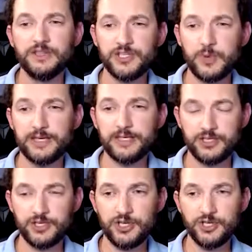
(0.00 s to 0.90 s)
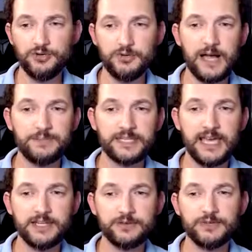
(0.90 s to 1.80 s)
This way it can queue up
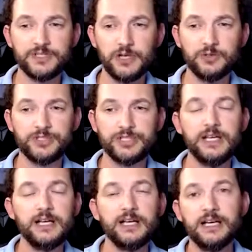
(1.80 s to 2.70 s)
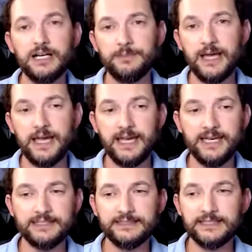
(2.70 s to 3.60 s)
scanning results
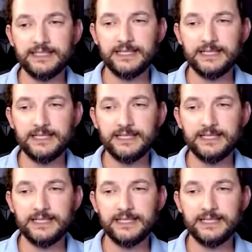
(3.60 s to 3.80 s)
and